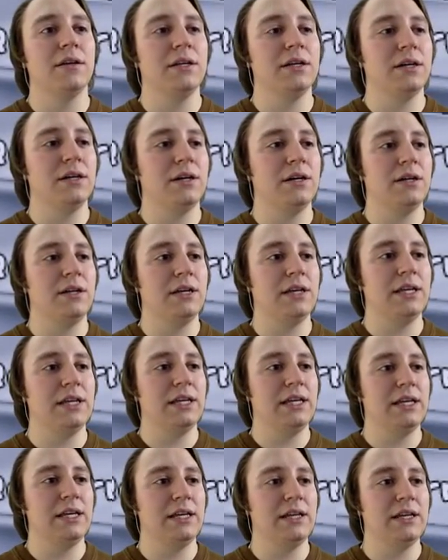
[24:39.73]
Gonna
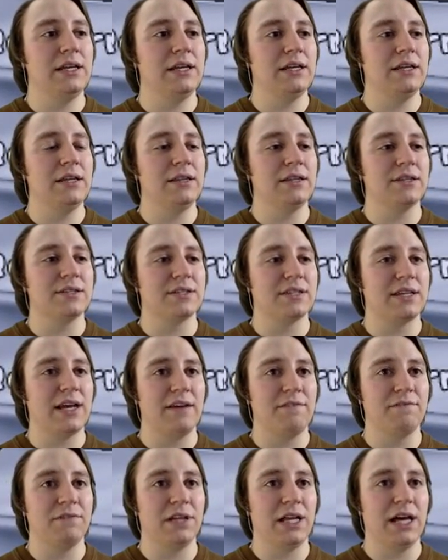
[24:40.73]
need the
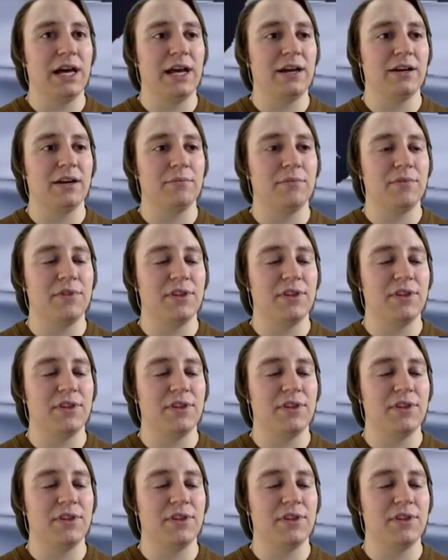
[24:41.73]
Sky Flyer, I'm